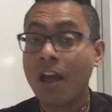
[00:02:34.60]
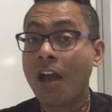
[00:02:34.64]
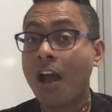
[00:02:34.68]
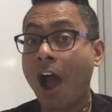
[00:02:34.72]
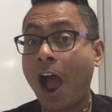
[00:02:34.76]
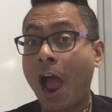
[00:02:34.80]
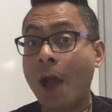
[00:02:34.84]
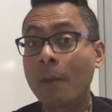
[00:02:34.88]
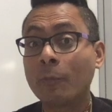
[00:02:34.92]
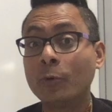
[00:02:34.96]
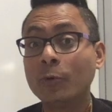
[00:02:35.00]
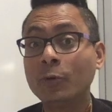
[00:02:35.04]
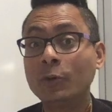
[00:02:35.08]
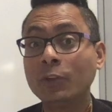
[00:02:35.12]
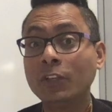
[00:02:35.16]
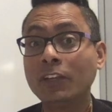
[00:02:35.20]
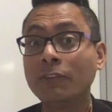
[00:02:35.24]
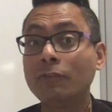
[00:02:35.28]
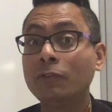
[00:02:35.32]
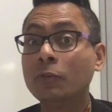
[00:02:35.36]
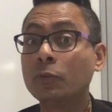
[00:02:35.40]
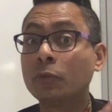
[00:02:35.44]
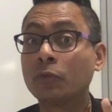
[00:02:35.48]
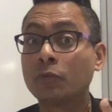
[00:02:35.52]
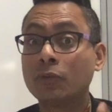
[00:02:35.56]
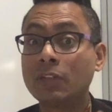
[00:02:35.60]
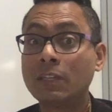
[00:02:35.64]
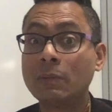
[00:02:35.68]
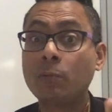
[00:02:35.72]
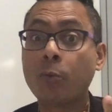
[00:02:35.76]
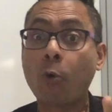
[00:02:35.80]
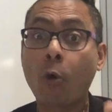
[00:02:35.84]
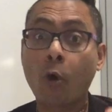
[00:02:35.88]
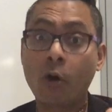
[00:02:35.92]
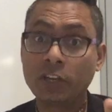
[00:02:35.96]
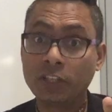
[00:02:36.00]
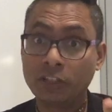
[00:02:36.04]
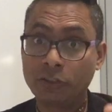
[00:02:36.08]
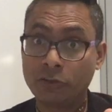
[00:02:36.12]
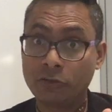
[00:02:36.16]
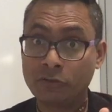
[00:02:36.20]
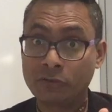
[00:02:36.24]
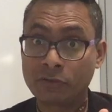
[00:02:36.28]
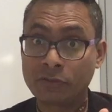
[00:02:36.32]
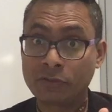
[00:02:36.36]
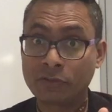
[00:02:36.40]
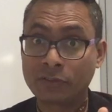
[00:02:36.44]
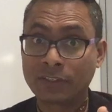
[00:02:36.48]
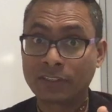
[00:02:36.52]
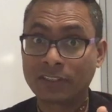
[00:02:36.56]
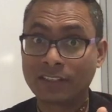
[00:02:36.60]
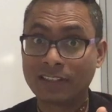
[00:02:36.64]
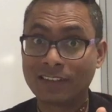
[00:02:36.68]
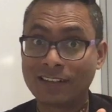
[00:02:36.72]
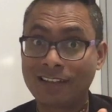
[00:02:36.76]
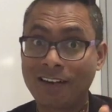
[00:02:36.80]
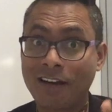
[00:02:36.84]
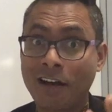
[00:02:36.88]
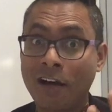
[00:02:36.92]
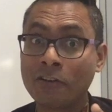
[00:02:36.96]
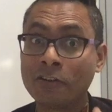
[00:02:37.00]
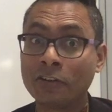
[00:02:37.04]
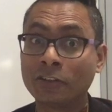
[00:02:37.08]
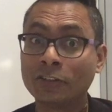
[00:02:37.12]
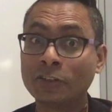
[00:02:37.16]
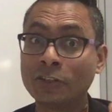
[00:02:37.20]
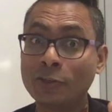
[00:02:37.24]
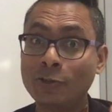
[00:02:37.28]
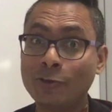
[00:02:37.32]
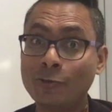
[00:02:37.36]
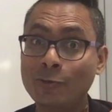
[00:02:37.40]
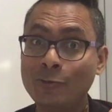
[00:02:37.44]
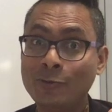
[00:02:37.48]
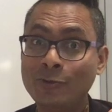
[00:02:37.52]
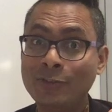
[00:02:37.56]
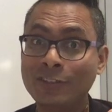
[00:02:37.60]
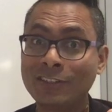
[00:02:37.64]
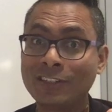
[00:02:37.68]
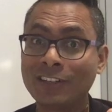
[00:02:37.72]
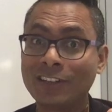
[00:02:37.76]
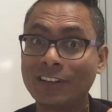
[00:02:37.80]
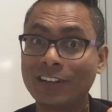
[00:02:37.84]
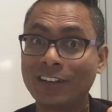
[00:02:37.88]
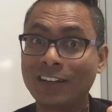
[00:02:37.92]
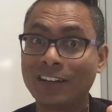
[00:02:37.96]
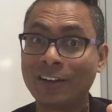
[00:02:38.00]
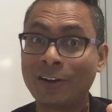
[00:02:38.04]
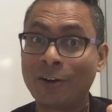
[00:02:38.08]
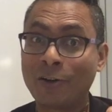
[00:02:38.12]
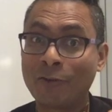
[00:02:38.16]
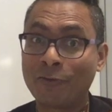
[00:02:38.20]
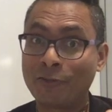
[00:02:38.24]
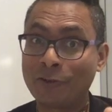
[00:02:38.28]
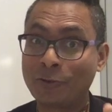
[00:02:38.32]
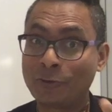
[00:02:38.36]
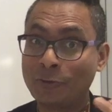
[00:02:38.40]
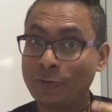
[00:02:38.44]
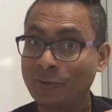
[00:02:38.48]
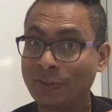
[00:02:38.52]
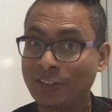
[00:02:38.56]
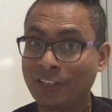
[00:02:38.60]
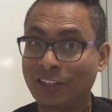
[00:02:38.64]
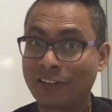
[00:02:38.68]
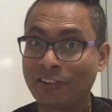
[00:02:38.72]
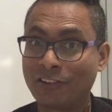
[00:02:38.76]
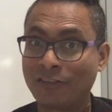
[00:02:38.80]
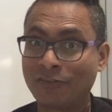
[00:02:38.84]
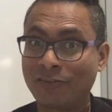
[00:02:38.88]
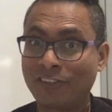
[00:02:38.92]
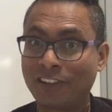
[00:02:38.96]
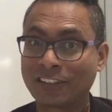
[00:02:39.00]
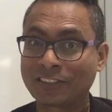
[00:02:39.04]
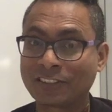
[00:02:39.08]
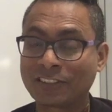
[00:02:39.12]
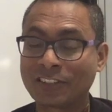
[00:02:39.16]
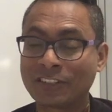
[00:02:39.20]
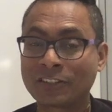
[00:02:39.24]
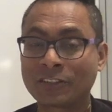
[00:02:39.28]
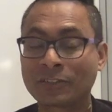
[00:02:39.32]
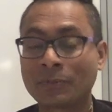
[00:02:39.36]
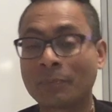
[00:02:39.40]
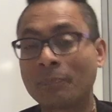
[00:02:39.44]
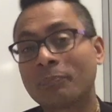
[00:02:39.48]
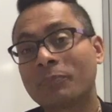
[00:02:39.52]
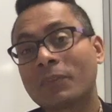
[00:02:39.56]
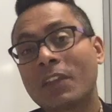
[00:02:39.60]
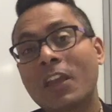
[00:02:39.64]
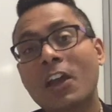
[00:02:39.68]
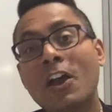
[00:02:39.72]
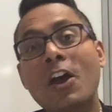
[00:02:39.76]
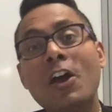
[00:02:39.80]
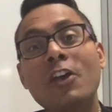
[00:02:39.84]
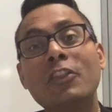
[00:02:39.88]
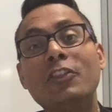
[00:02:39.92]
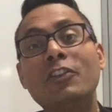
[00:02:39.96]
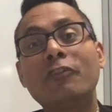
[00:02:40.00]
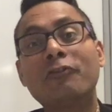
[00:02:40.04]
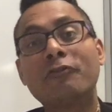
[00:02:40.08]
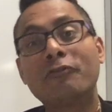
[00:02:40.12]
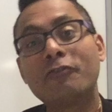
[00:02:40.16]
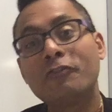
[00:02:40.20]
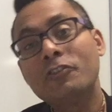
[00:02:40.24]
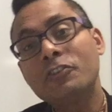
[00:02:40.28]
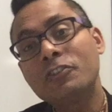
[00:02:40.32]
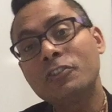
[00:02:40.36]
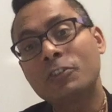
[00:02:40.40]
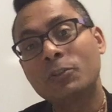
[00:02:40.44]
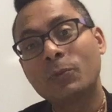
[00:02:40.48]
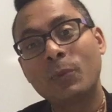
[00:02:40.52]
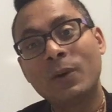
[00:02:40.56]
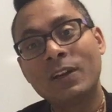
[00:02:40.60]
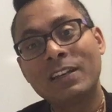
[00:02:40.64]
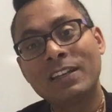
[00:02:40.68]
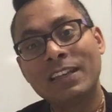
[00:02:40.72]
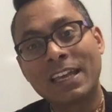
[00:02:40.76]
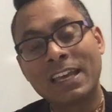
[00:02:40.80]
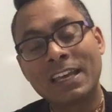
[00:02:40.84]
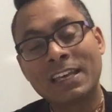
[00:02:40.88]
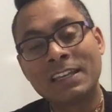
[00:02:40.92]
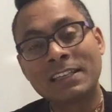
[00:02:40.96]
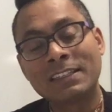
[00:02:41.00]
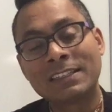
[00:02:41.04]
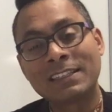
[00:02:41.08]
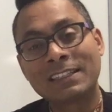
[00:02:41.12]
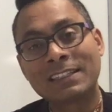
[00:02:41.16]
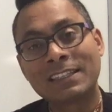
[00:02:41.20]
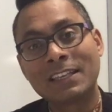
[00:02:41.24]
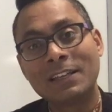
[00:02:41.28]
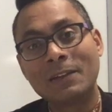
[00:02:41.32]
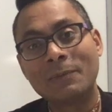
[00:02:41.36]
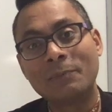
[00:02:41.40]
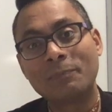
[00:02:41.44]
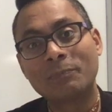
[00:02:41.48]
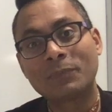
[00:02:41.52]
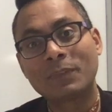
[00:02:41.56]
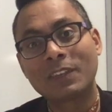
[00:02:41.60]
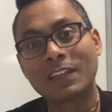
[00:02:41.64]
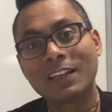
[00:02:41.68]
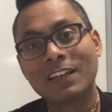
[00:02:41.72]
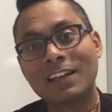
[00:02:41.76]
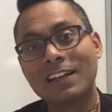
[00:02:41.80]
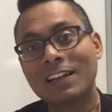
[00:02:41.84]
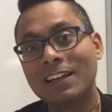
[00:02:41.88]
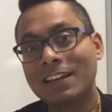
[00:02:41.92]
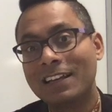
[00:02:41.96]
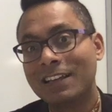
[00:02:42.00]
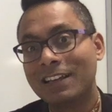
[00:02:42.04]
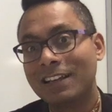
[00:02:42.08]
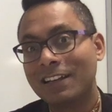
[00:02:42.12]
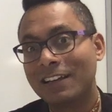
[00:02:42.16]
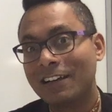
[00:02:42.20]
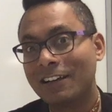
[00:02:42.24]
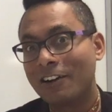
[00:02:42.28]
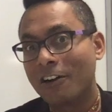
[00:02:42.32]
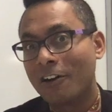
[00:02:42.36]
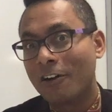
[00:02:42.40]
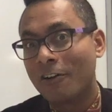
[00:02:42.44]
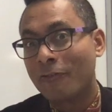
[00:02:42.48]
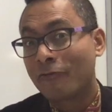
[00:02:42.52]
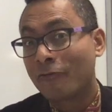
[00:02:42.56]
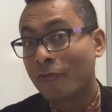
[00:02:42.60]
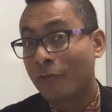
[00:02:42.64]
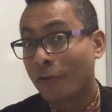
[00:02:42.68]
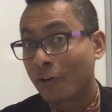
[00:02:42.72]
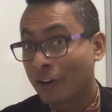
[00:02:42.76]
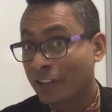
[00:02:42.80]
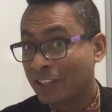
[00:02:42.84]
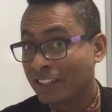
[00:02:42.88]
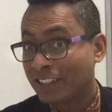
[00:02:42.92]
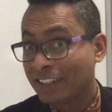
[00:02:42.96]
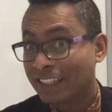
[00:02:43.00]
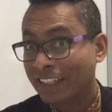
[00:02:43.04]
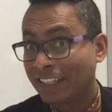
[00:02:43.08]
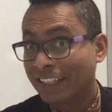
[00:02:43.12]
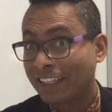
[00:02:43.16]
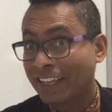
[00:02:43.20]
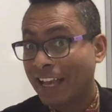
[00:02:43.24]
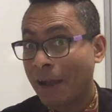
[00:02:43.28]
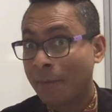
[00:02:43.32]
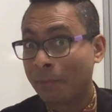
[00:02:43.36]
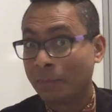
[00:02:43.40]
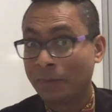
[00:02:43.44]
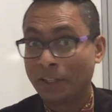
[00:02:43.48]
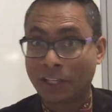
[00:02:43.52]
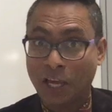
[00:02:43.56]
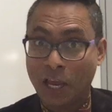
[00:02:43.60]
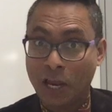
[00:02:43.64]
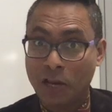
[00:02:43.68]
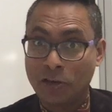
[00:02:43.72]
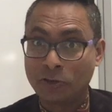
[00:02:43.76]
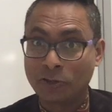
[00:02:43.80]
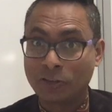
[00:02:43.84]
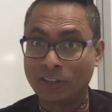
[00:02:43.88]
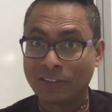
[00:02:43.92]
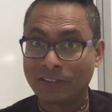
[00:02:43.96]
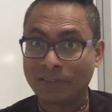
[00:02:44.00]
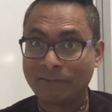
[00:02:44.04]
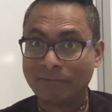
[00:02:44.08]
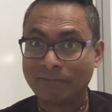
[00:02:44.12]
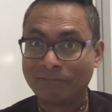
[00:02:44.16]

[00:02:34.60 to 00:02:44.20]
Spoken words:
I'm going to give you 3 pointers under the use of acoustic reflexes. The first one is a forensic application.